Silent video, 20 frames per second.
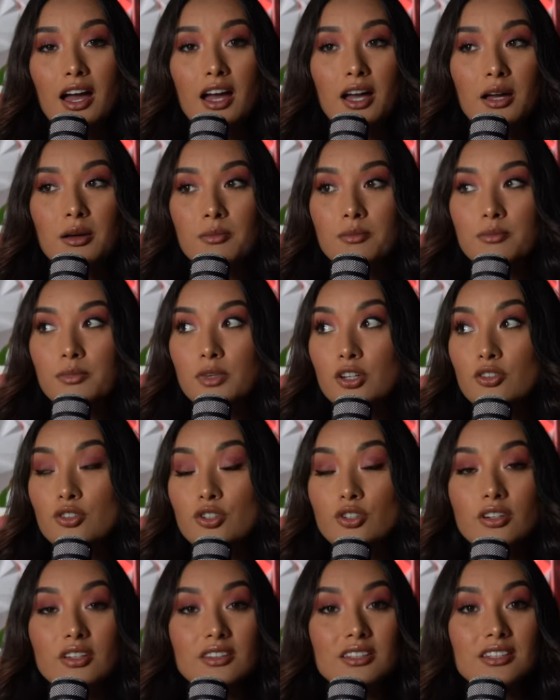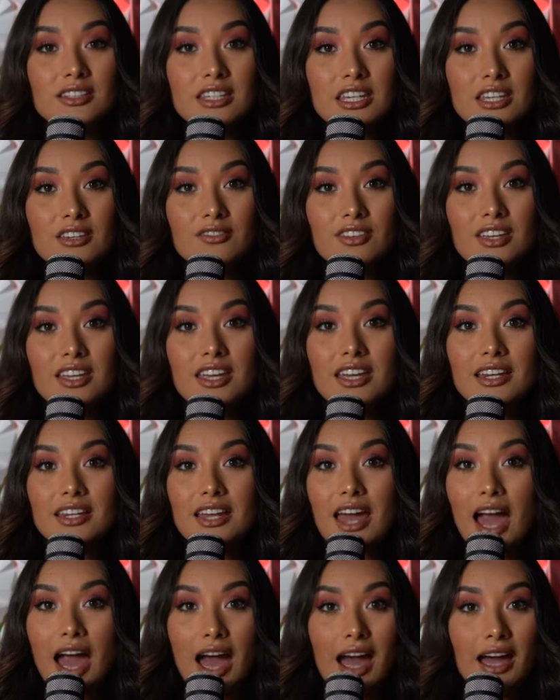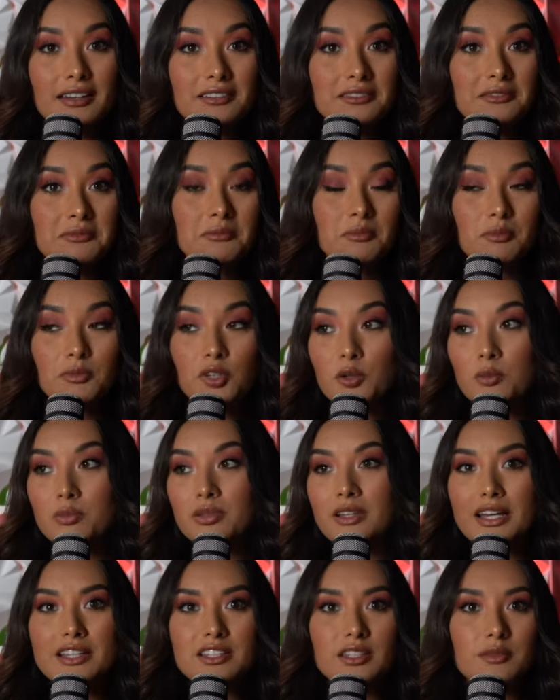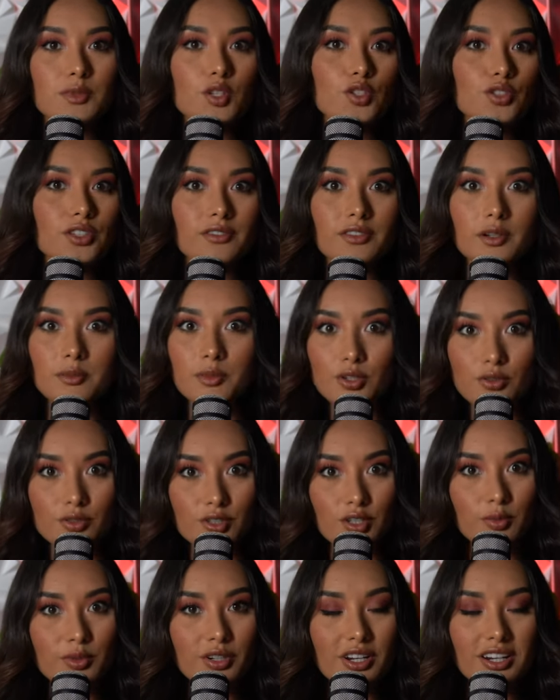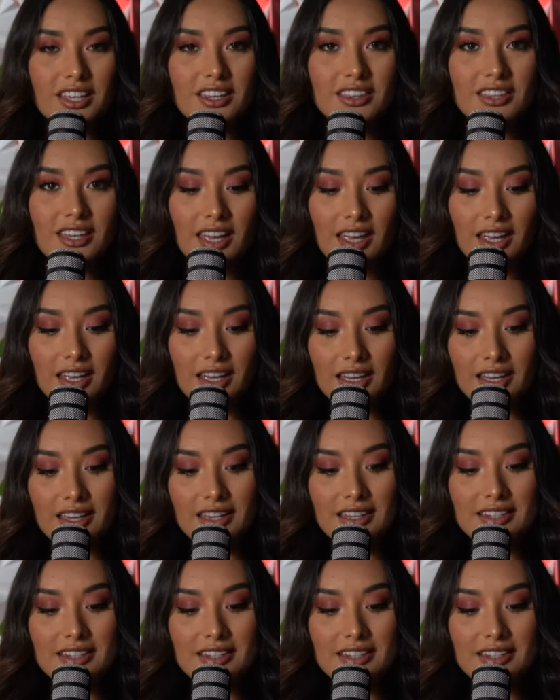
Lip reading: you know, turn on the TV and add, you know, play some music from YouTube or anything,